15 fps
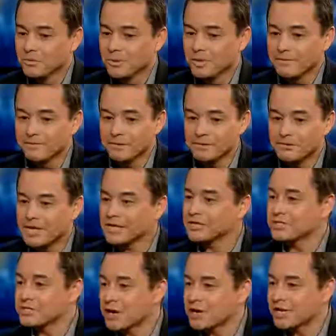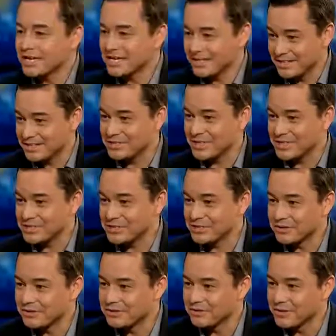Well, First Nations are getting the
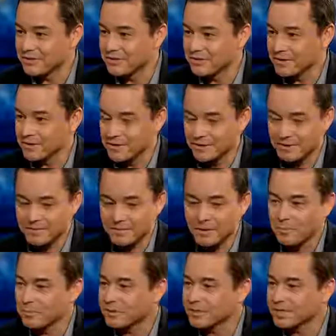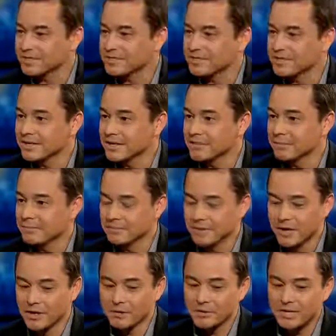attention of companies,
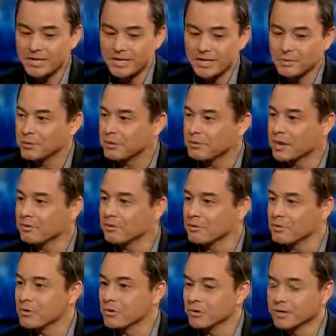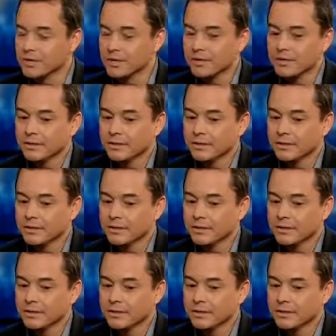not only here but around the world.